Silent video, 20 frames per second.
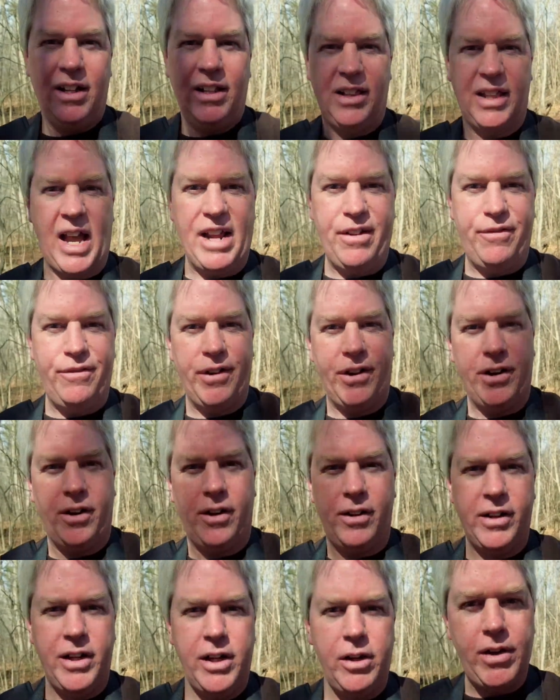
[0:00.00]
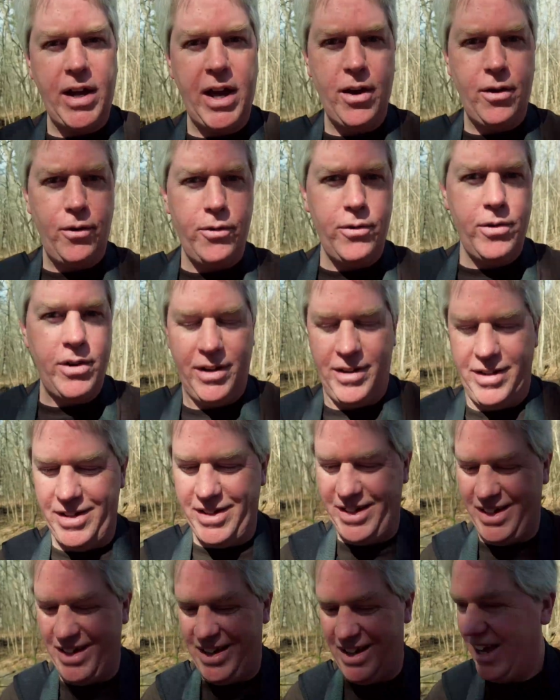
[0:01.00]
Life and all, you know.
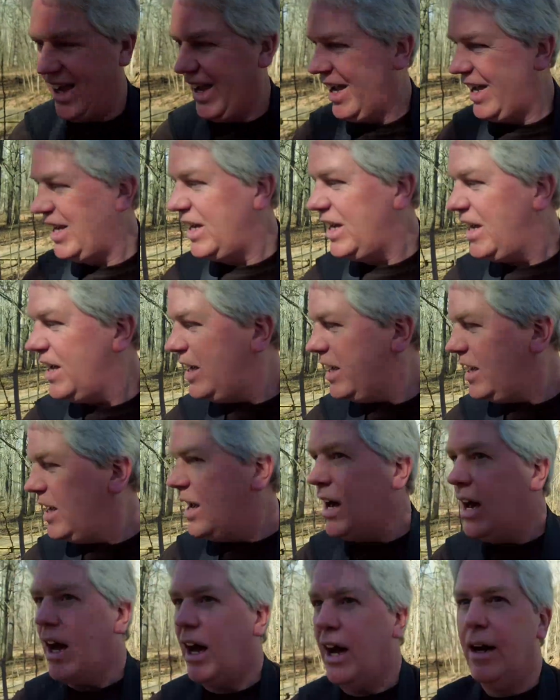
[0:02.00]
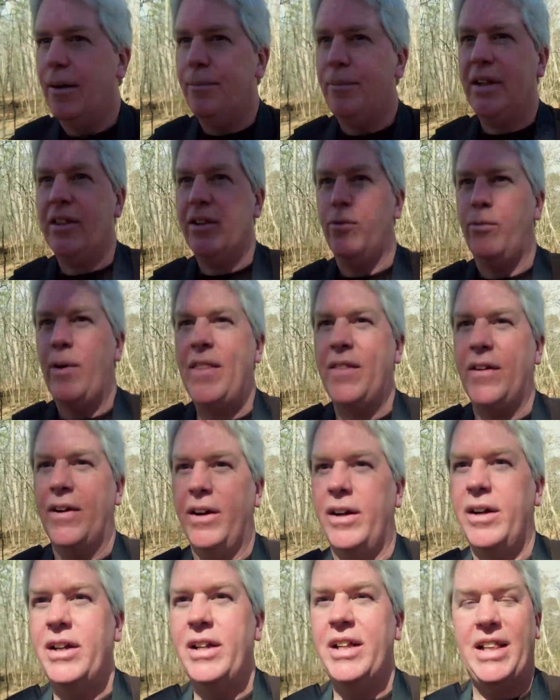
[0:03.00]
But the
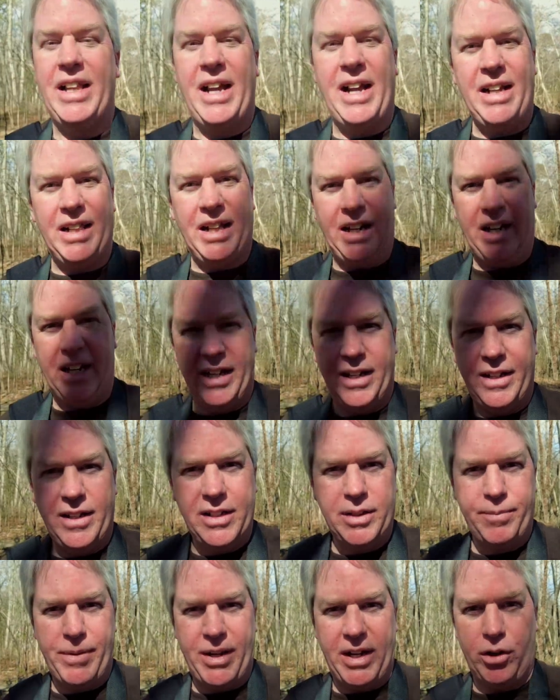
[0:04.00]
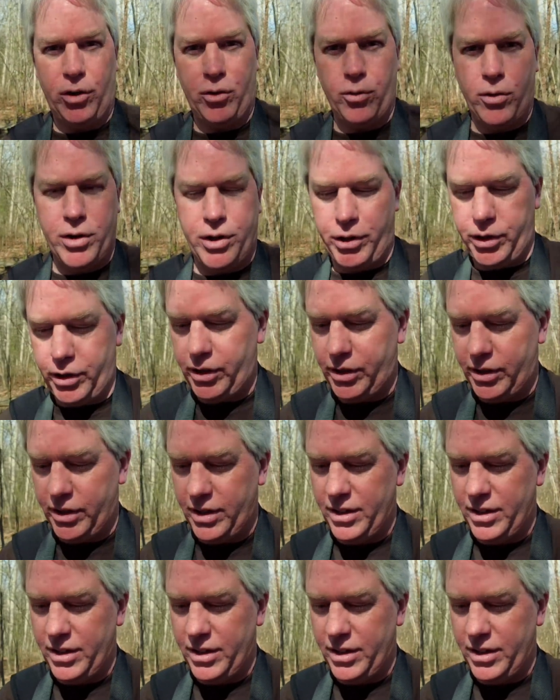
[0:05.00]
weather lately has been gorgeous.